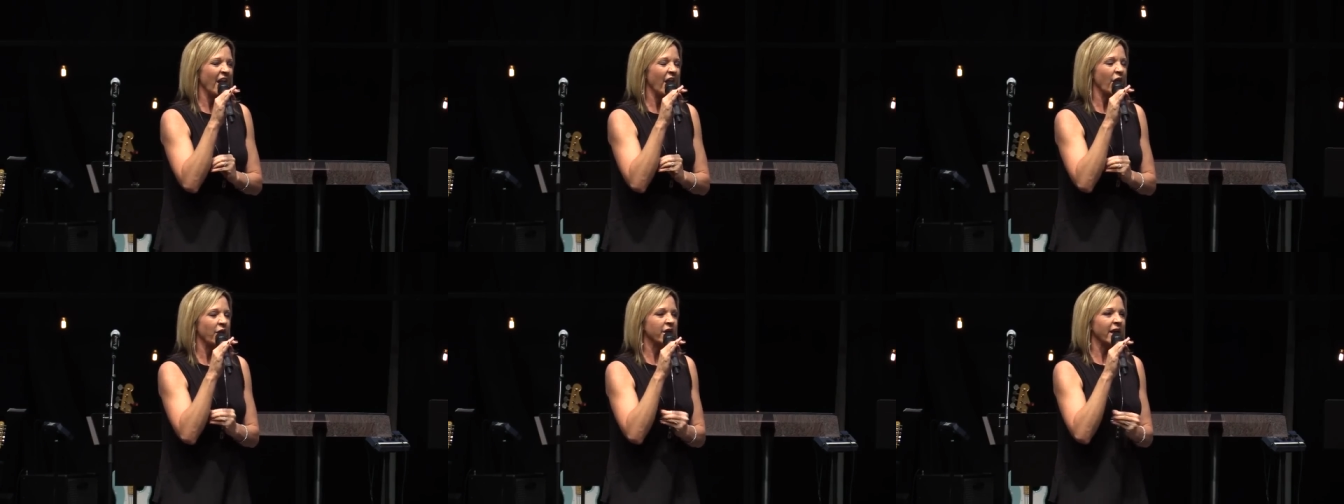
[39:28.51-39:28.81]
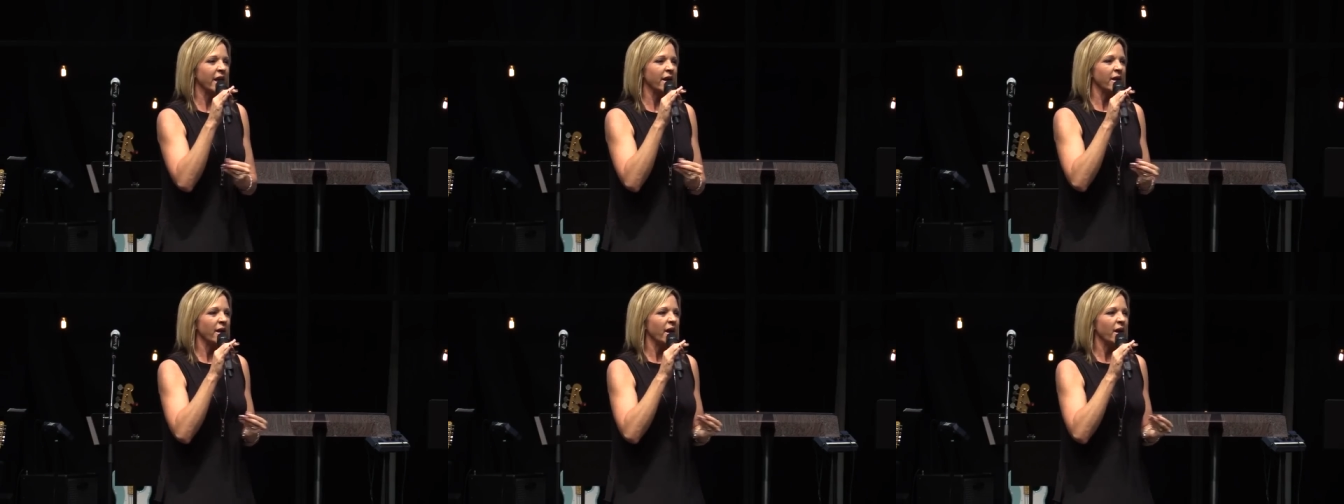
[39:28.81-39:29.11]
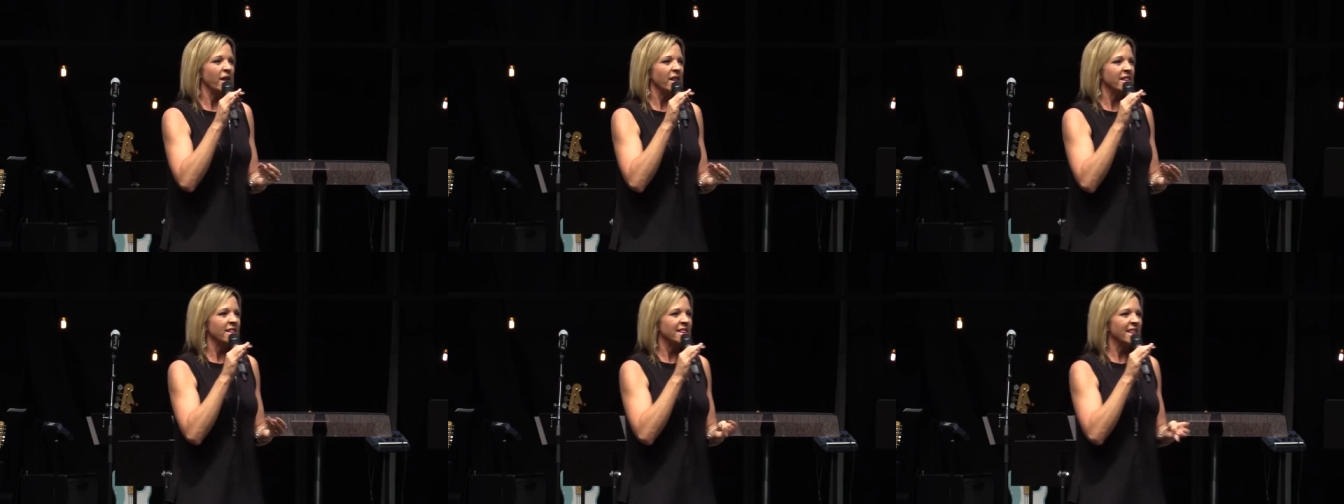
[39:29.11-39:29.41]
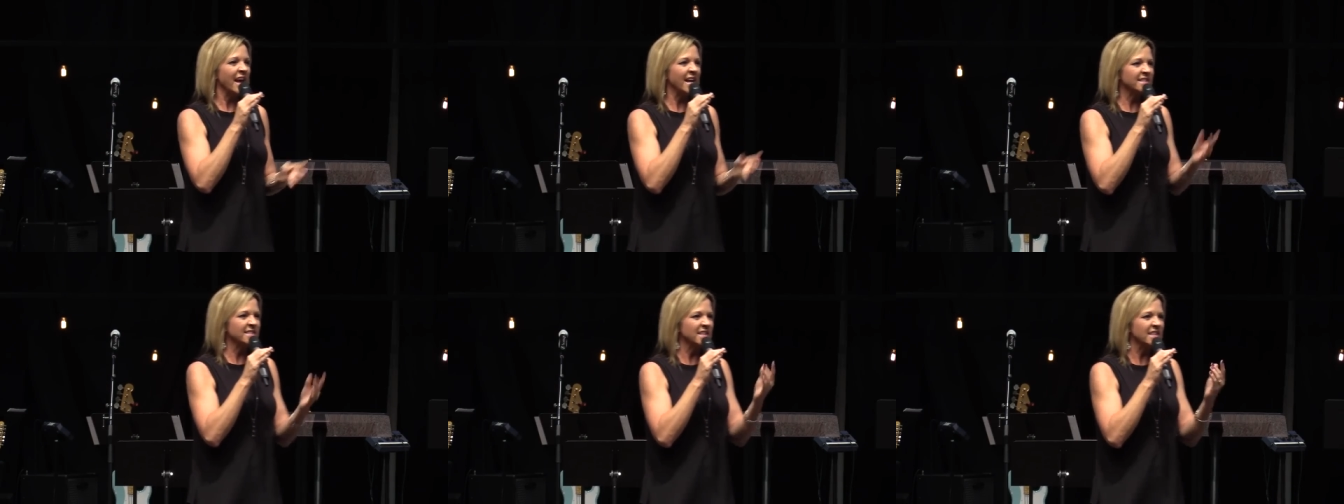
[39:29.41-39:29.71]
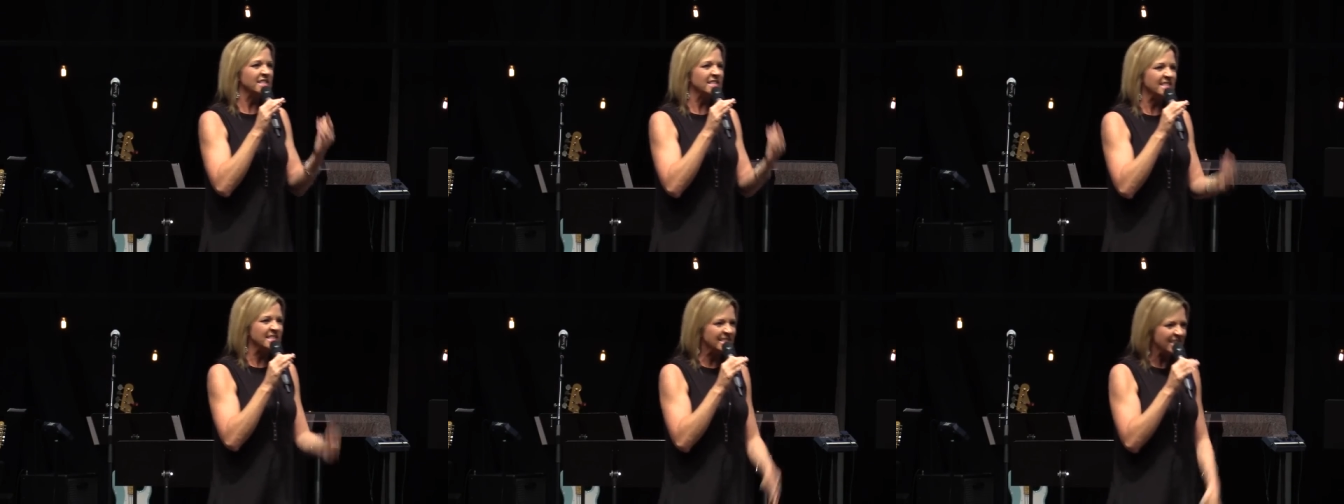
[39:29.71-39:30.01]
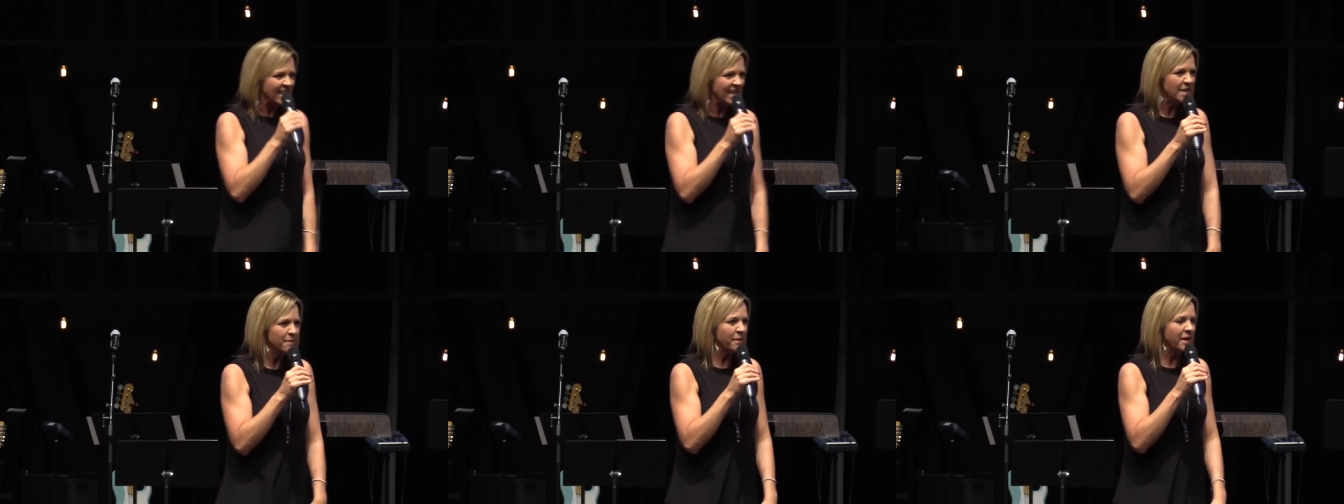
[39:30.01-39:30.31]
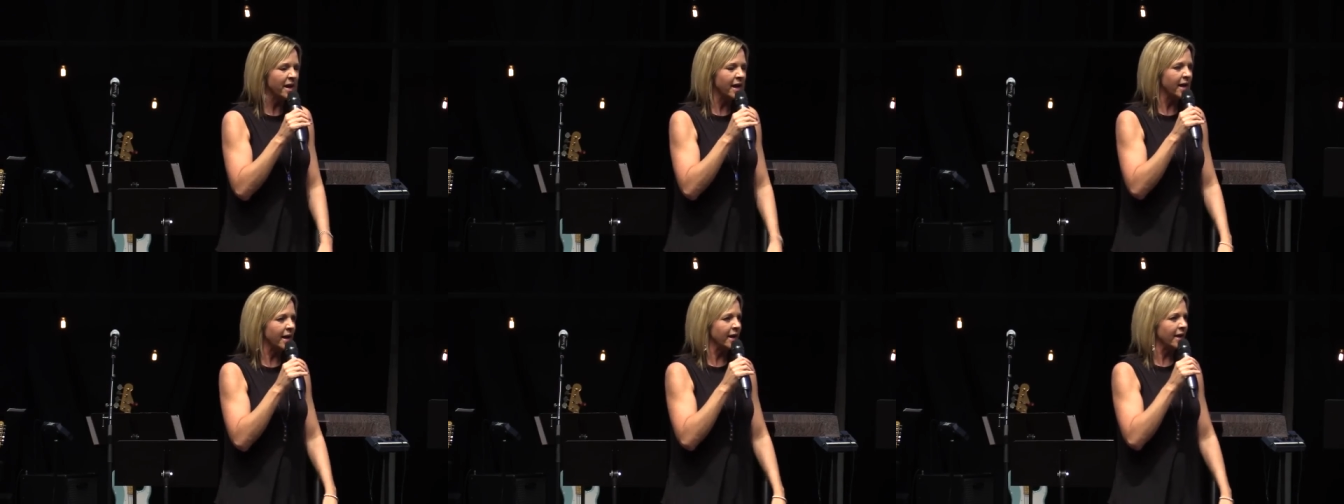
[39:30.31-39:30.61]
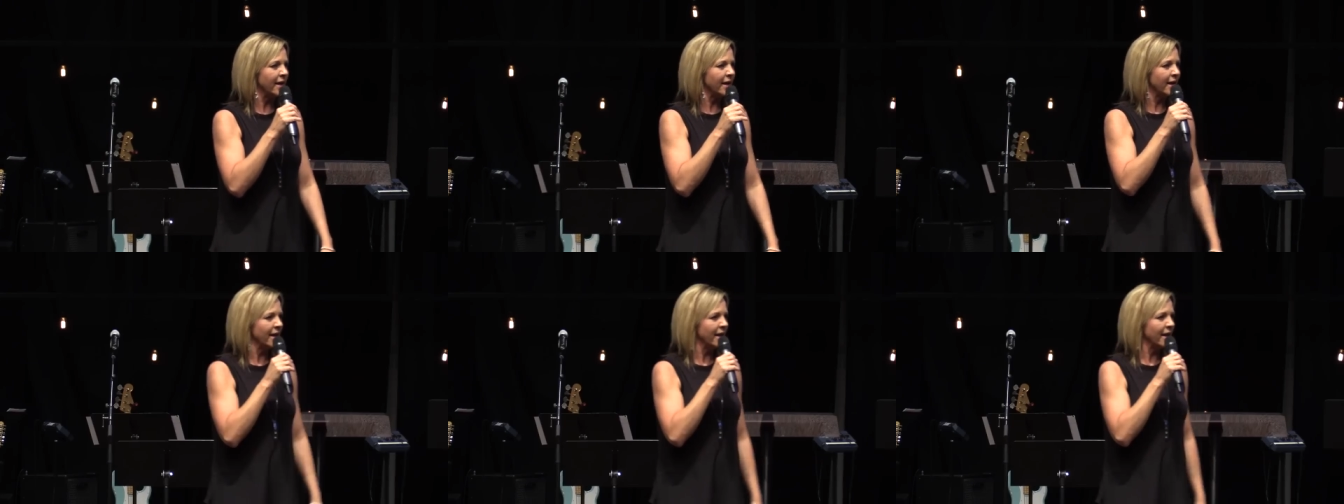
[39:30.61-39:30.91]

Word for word: Okay, that's a demon.